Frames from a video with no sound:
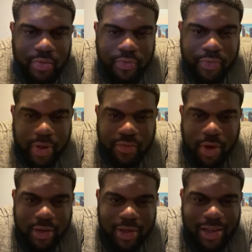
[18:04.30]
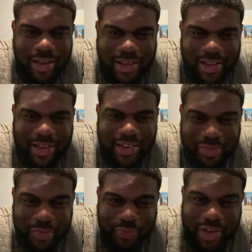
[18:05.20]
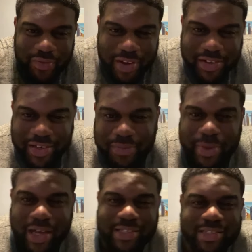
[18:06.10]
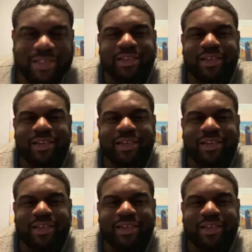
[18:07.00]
FINRA. He threw FINRA under the bus.